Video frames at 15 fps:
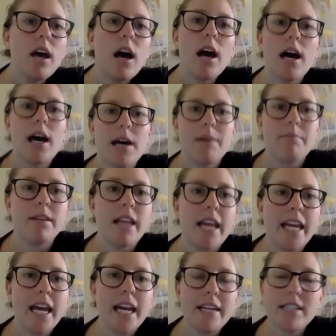
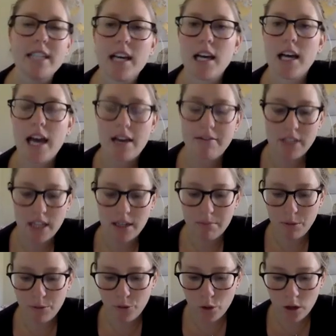Like I have done
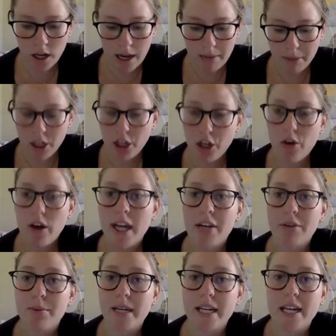before, I'm going to go ahead
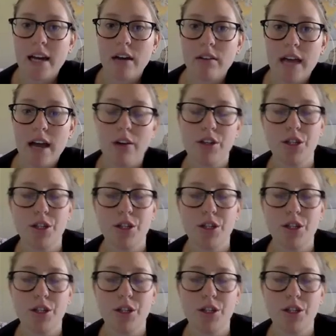and read it out loud.